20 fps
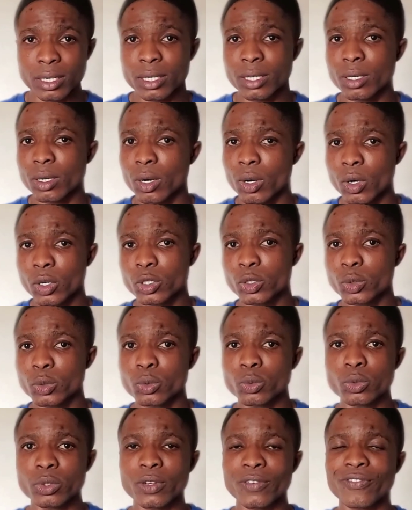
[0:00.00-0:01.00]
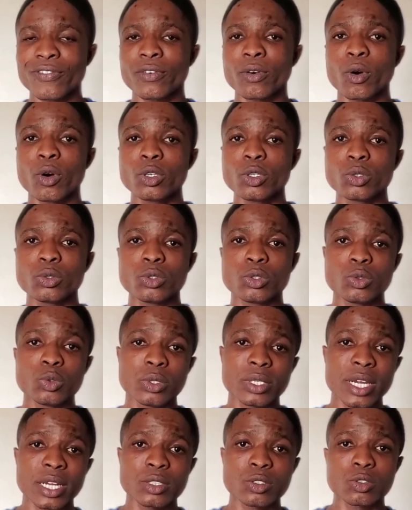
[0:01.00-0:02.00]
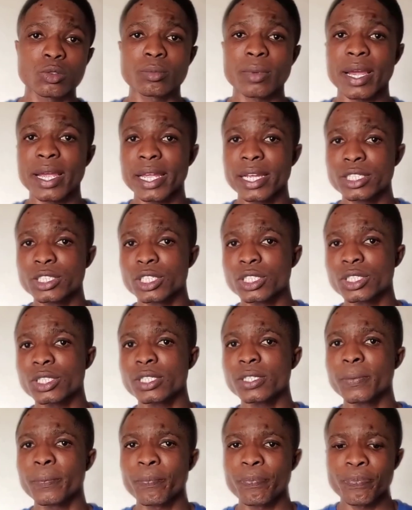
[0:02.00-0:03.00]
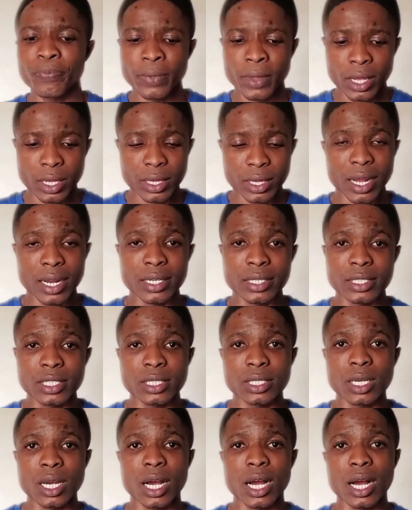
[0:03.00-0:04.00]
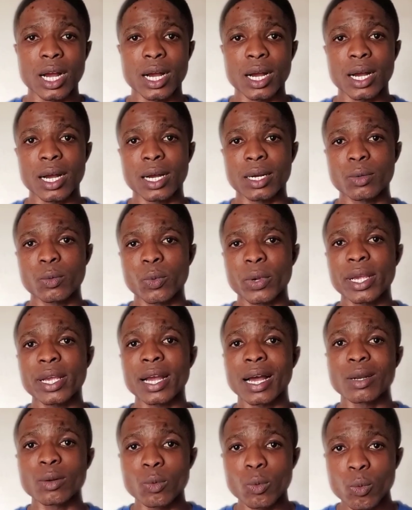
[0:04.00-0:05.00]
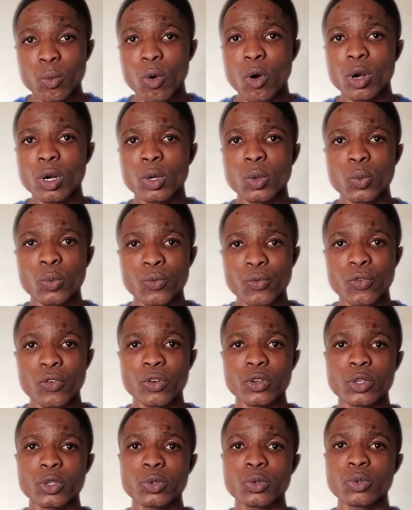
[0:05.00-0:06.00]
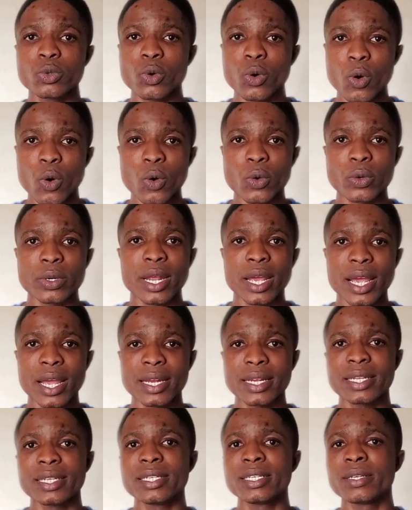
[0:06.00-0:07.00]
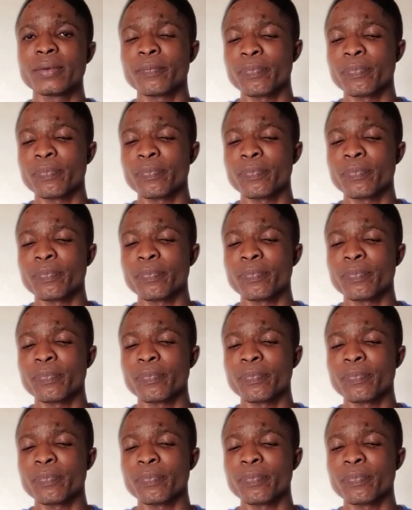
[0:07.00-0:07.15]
or you get to my agency that we can work for you on any